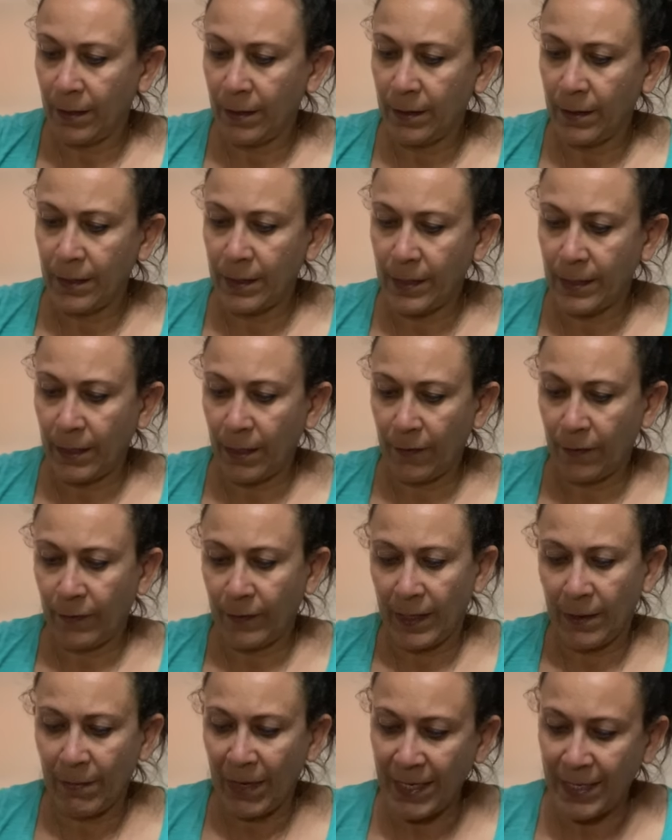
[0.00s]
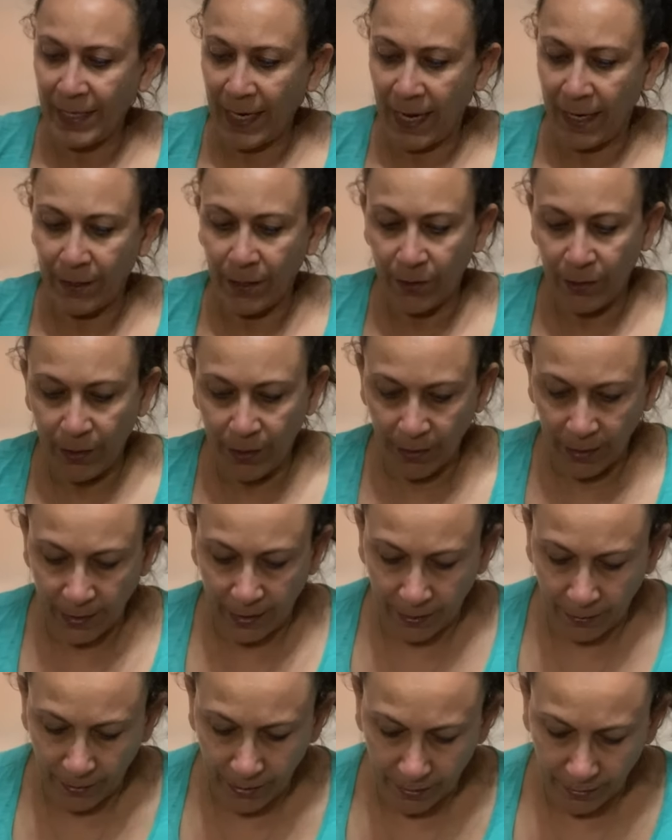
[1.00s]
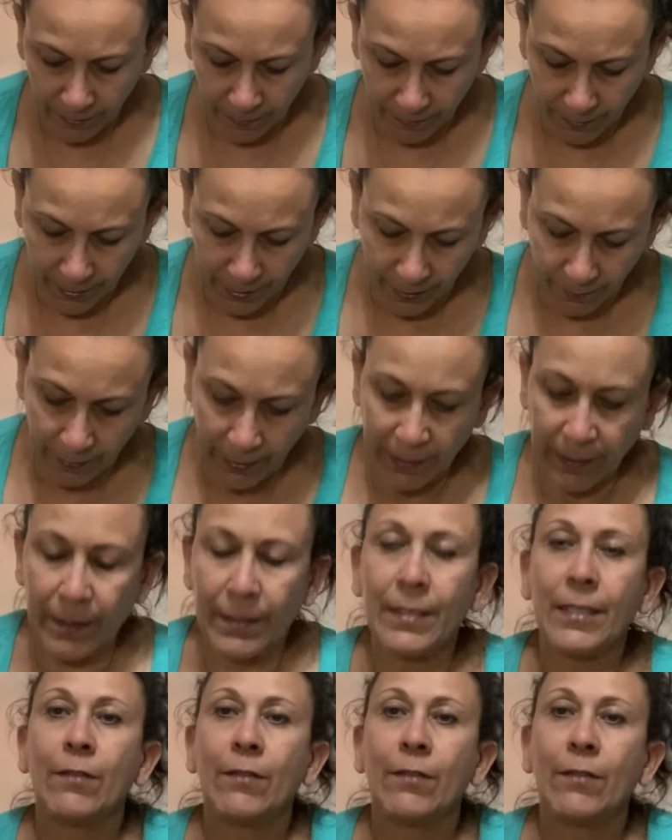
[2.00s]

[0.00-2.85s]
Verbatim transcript: this stuff, like my dad used to carry stuff like this.